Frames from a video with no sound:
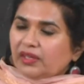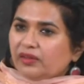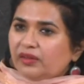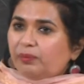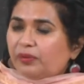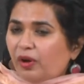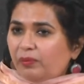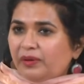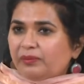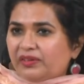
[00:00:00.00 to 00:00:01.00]
The
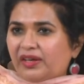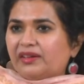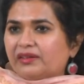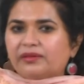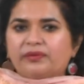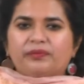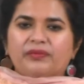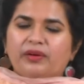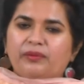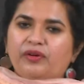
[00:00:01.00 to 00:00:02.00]
problems are,
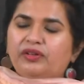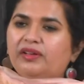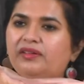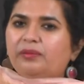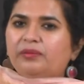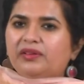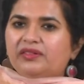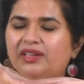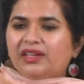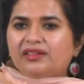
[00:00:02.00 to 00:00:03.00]
now what are the
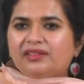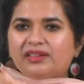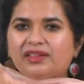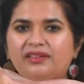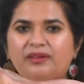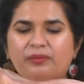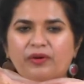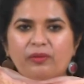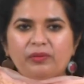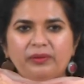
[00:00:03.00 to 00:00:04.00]
mistakes, that are the
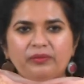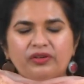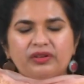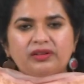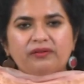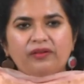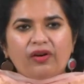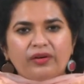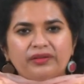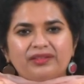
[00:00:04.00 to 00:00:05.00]
problems, what are the
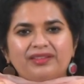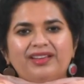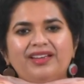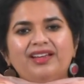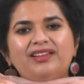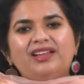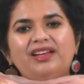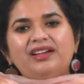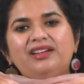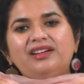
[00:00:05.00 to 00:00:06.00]
flaws. The
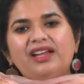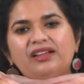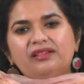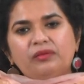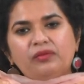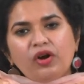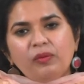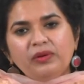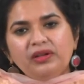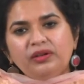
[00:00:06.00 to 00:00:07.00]
letter lacks a
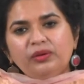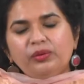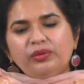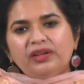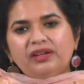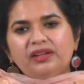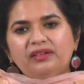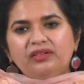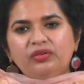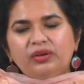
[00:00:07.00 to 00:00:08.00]
formal tone that the
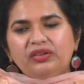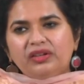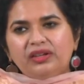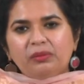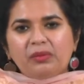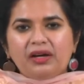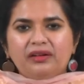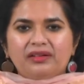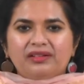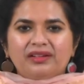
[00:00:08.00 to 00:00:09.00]
situation
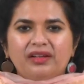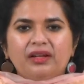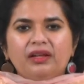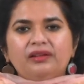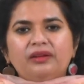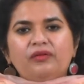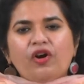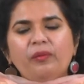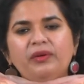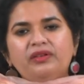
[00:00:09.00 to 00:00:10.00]
demands. The
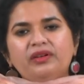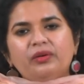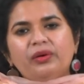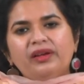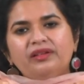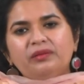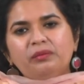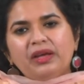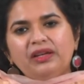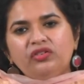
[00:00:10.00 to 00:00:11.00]
format requires
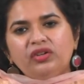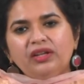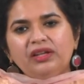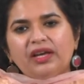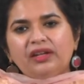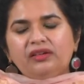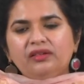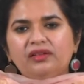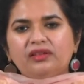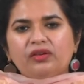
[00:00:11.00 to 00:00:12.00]
mentioning
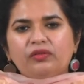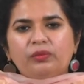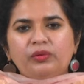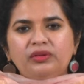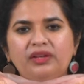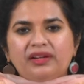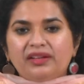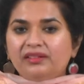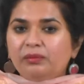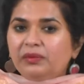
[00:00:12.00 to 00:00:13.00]
addresses of both the
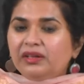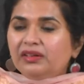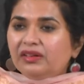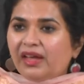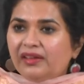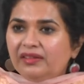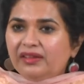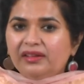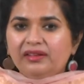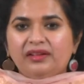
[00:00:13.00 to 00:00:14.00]
recipient and
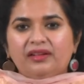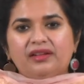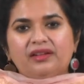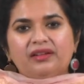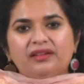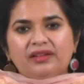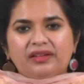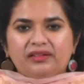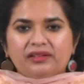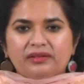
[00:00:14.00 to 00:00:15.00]
the
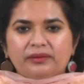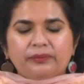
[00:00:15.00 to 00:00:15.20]
sender.